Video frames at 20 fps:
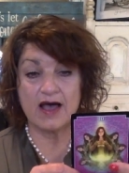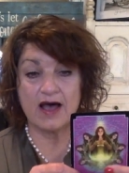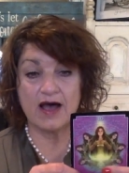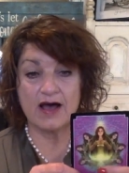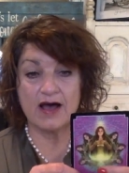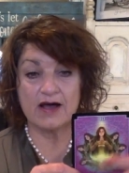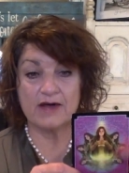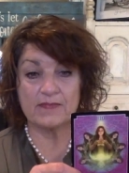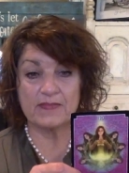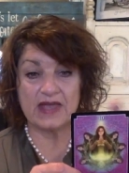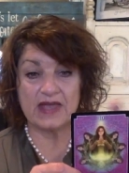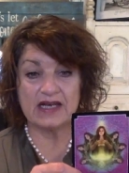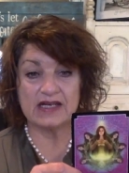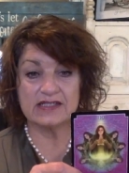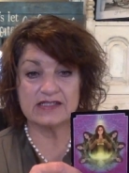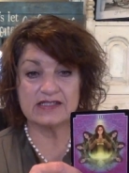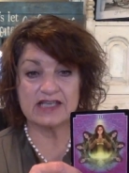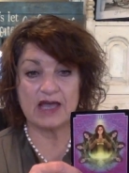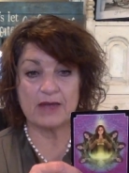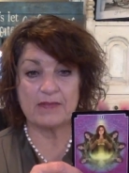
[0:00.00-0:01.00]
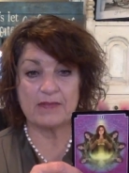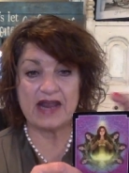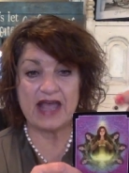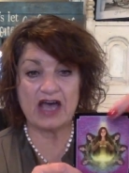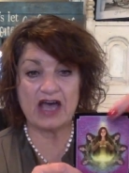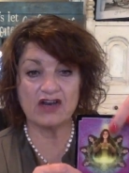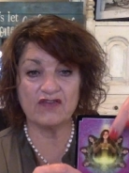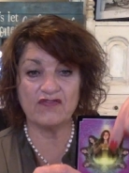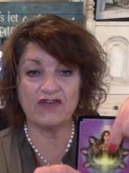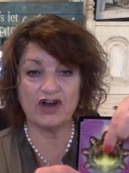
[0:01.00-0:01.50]
Um, and it's coming
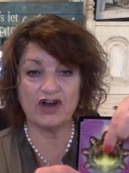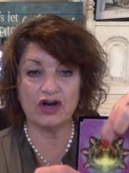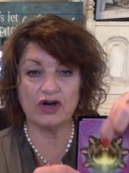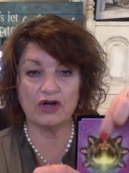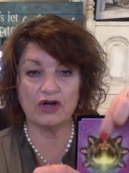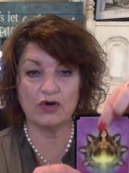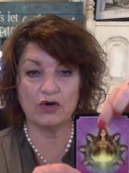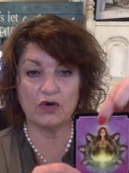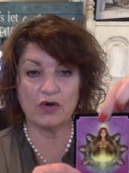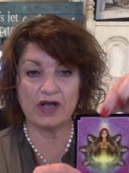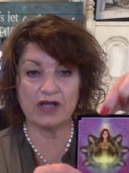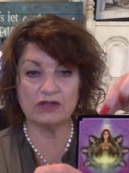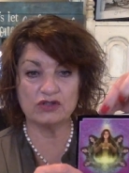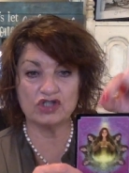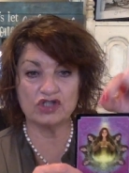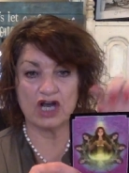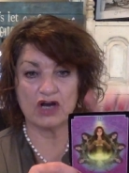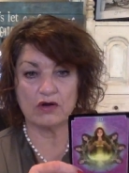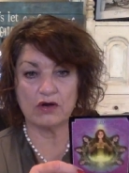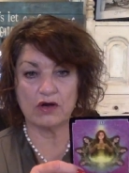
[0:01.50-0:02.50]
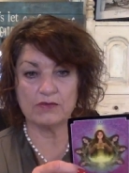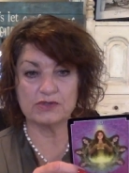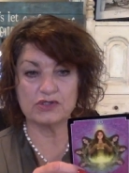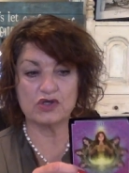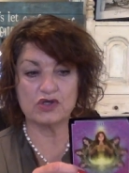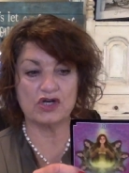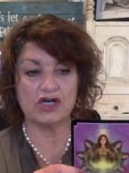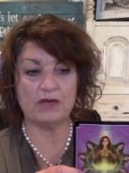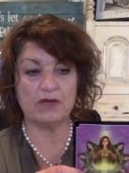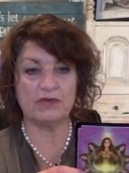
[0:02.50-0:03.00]
out of her crown chakra. I was
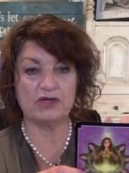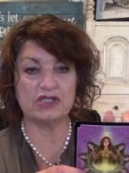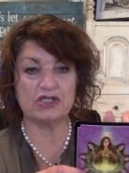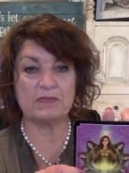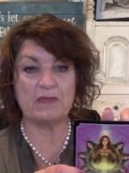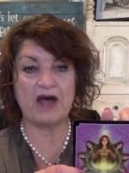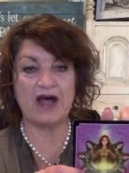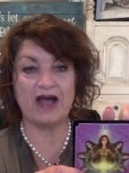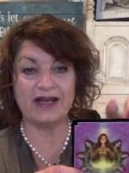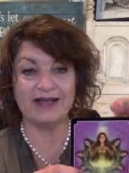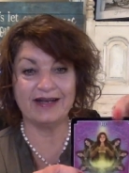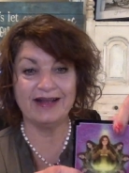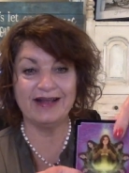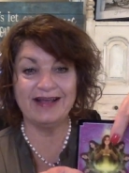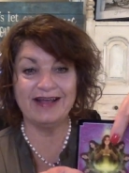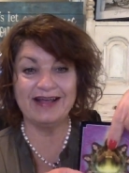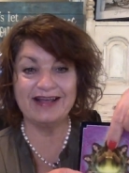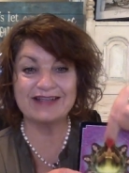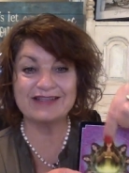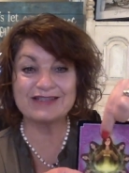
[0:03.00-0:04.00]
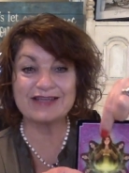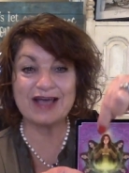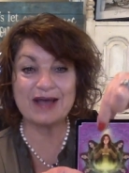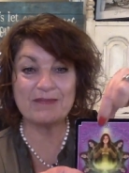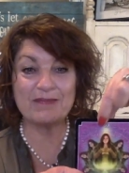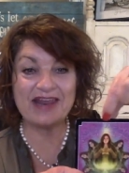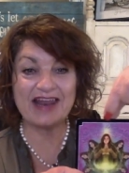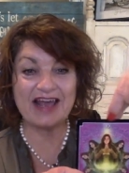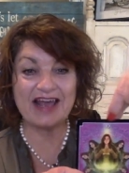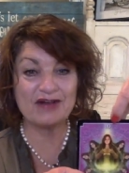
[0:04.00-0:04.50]
going up her spine. It's
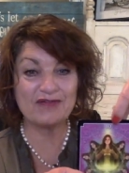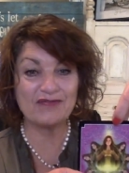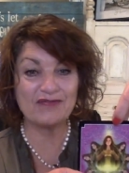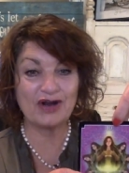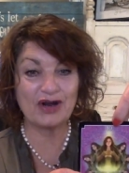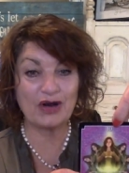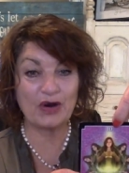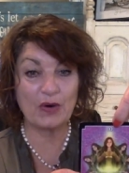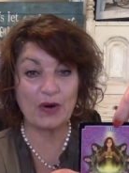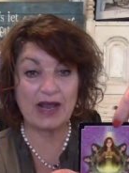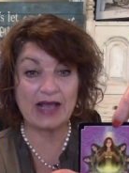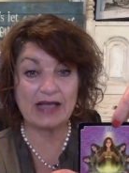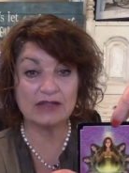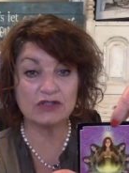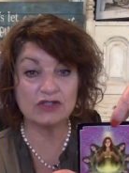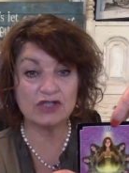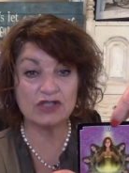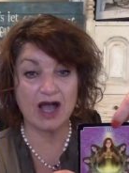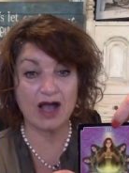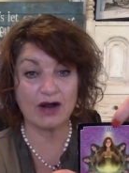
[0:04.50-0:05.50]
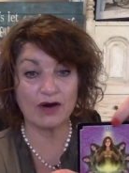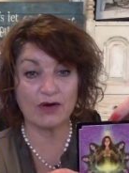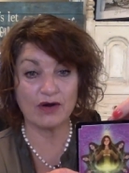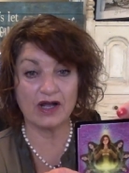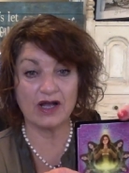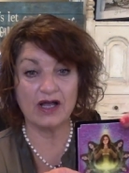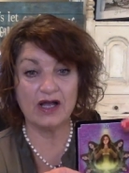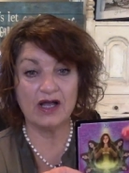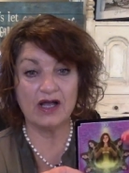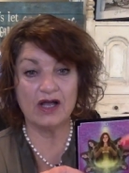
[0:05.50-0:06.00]
coming out of her crown
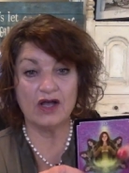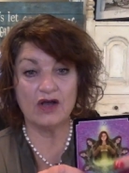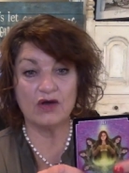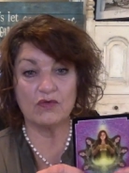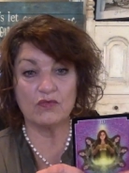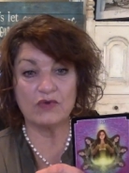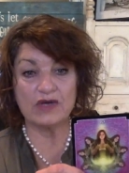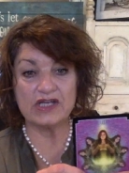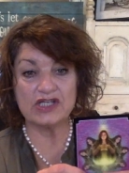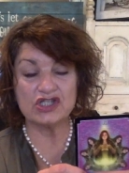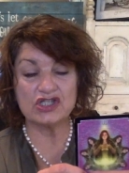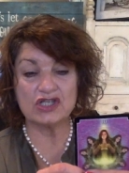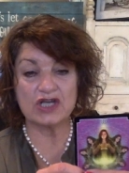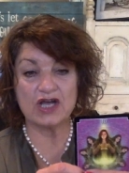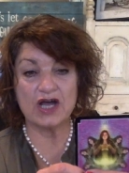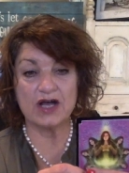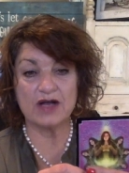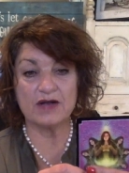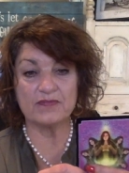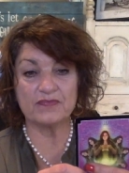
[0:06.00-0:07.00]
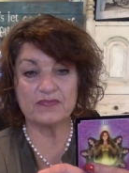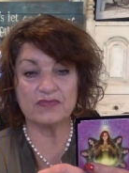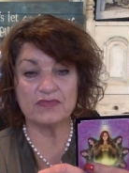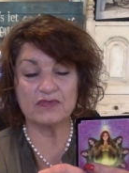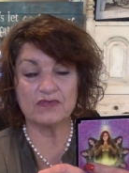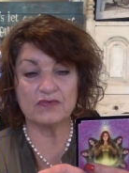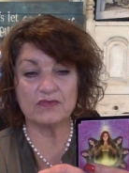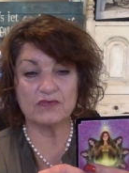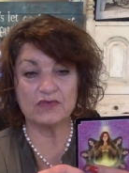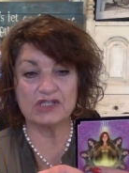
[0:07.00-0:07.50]
chakra, which um,
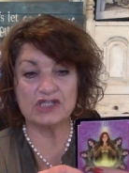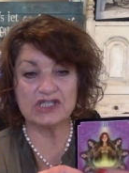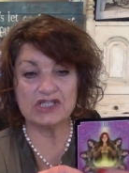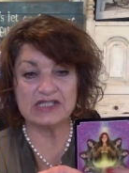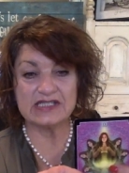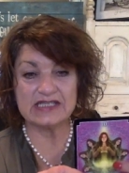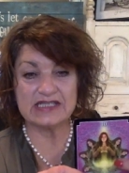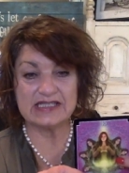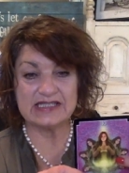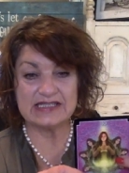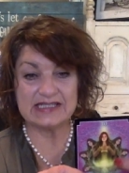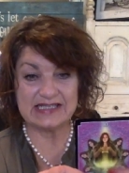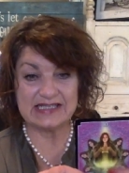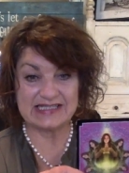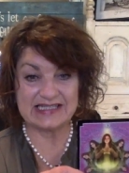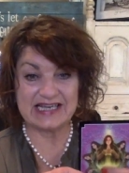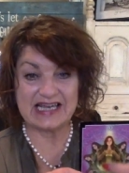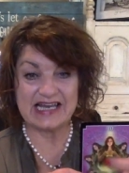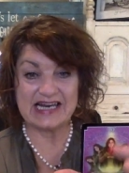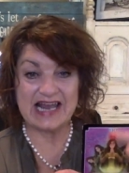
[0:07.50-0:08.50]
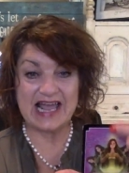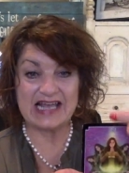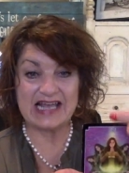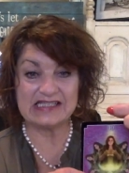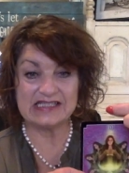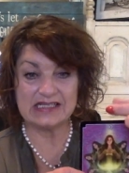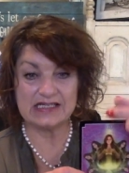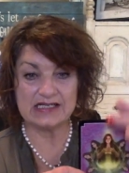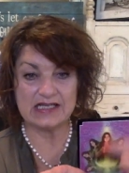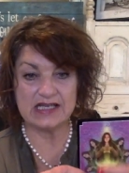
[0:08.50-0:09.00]
which is, is, it's
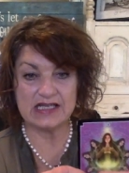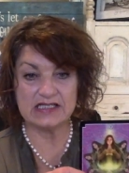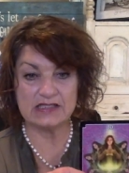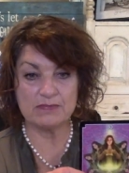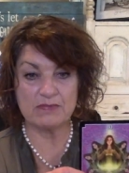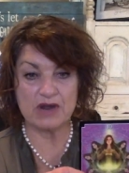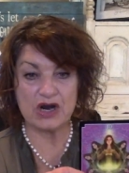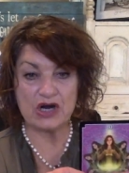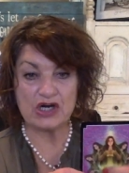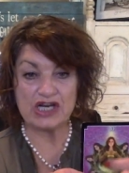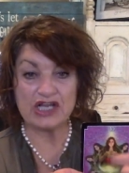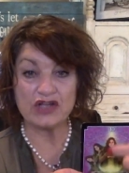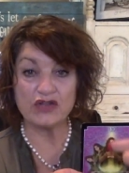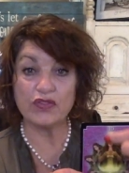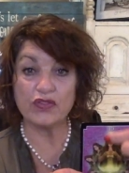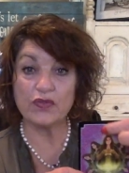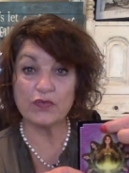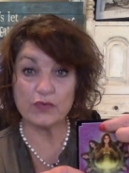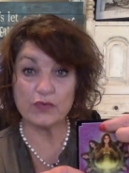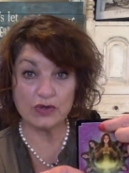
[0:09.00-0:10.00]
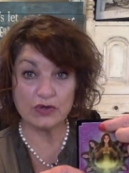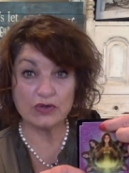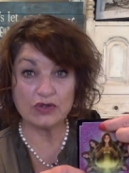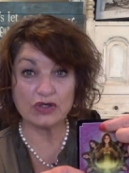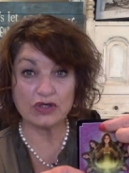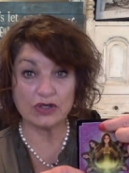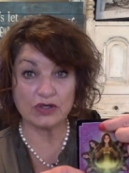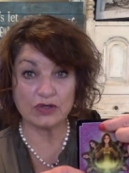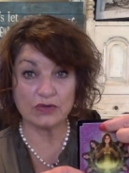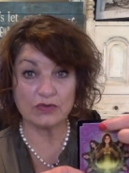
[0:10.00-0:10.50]
connected. It's burning through
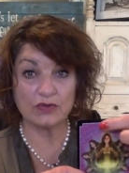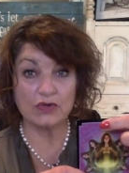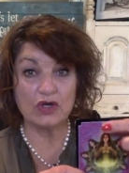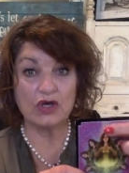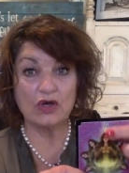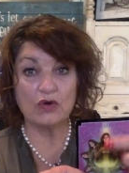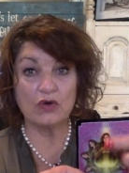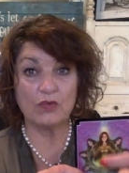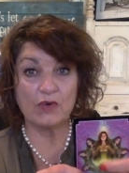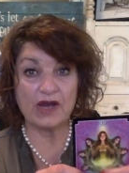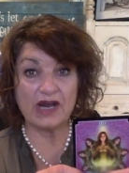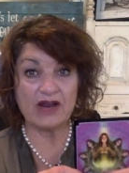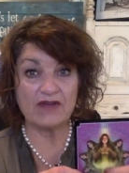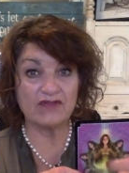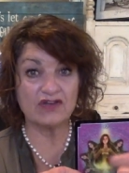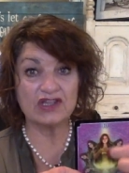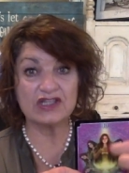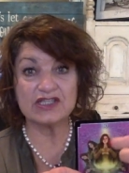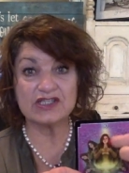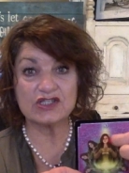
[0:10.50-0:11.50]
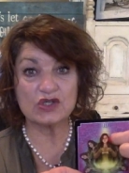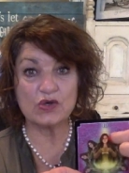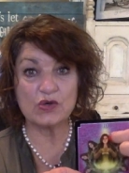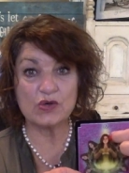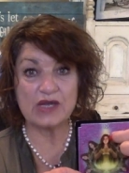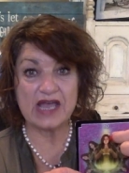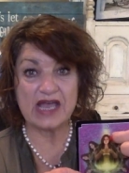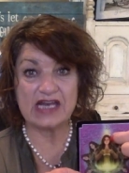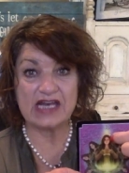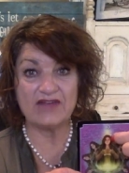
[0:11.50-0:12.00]
you, whatever this
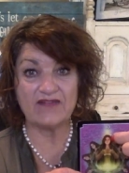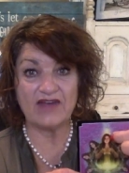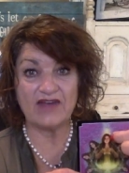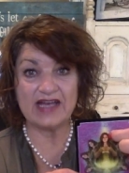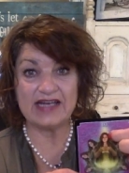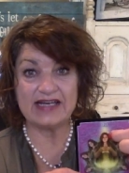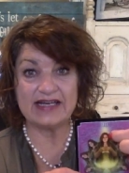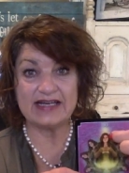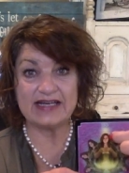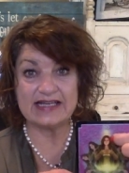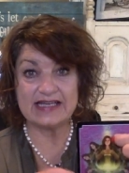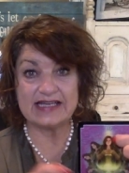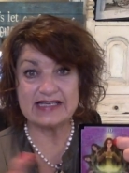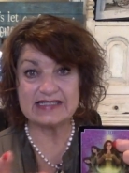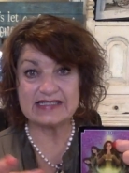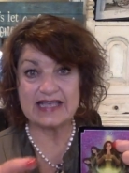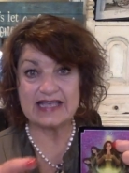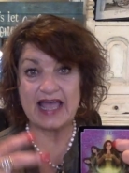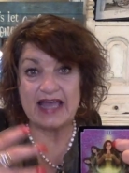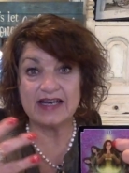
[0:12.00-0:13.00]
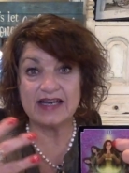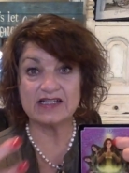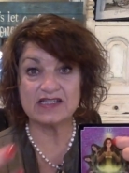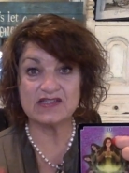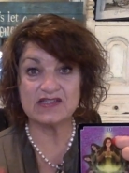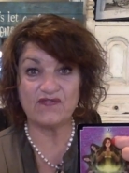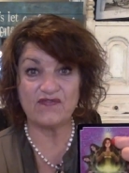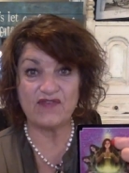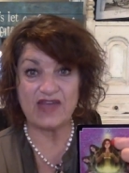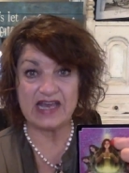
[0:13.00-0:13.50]
creative idea is, and
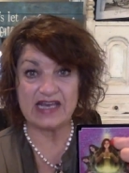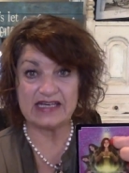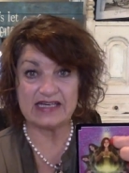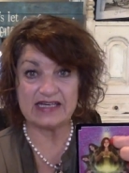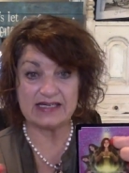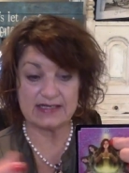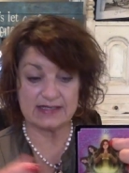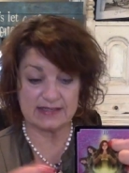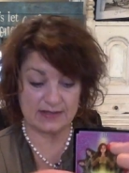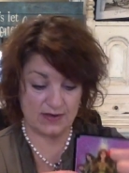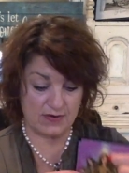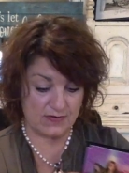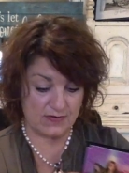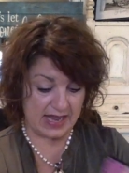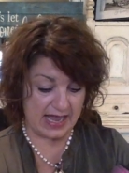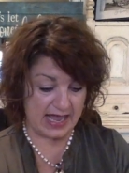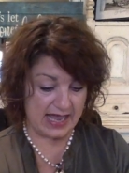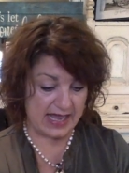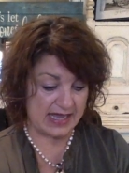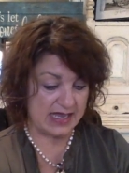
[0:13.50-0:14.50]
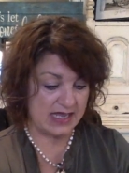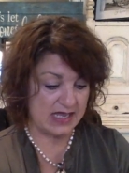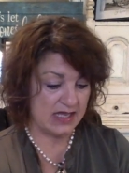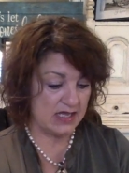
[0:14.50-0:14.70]
it's faded, okay?